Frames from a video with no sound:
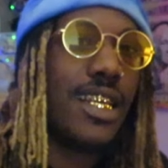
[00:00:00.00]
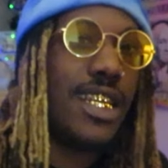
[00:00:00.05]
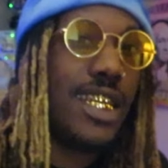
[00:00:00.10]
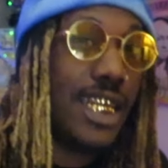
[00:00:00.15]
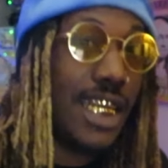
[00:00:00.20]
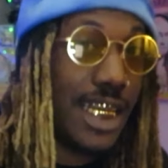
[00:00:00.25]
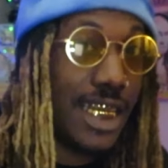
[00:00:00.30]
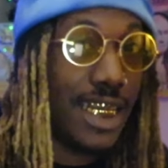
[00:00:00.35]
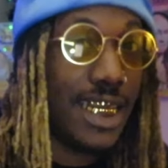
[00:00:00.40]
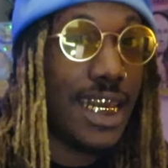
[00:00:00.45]

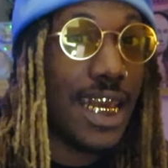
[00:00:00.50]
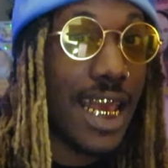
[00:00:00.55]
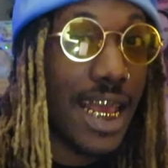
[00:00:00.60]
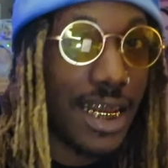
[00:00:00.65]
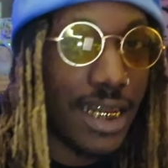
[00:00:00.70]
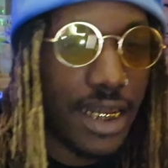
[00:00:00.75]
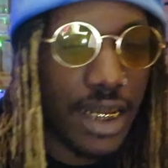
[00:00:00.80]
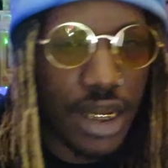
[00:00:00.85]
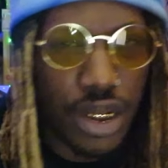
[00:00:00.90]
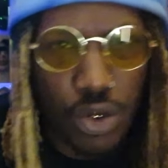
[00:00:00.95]
Cheesy
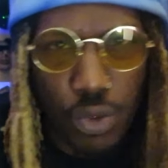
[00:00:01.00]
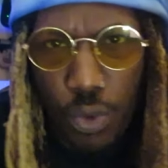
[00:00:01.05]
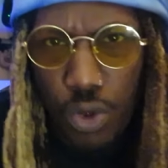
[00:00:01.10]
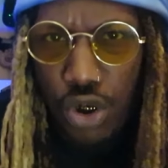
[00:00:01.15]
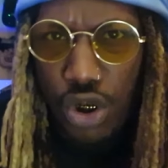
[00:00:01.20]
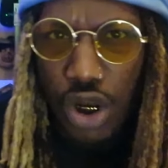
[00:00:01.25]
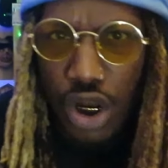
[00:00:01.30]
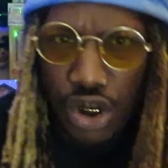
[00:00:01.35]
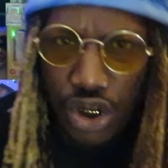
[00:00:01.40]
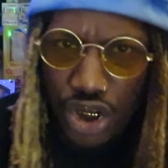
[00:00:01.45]
ass niggas. I don't
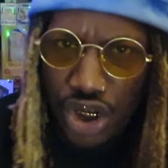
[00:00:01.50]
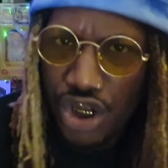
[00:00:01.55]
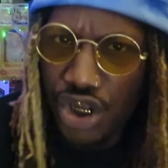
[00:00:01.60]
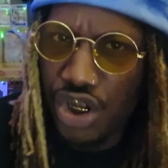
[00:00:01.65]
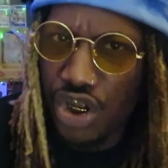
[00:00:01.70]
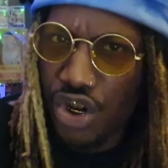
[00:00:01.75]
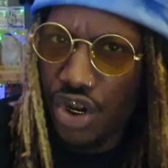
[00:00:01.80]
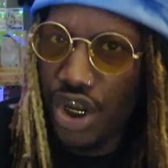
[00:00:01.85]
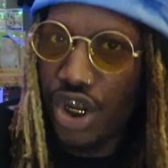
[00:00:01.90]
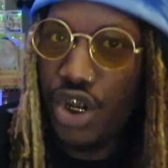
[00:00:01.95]
want y'all
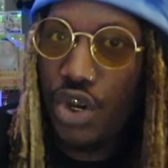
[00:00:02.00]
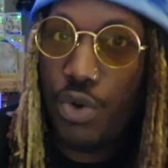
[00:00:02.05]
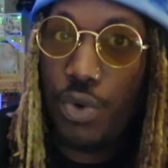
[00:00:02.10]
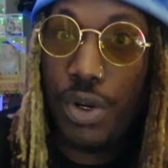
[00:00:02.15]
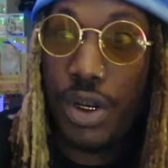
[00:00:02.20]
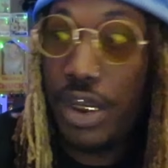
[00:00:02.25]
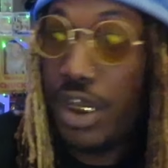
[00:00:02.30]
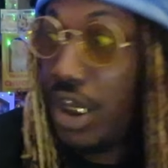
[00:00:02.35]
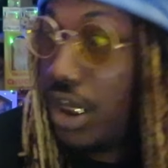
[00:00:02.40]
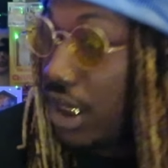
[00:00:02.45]
cheesier than
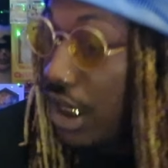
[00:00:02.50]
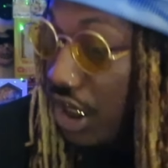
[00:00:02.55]
Gouda.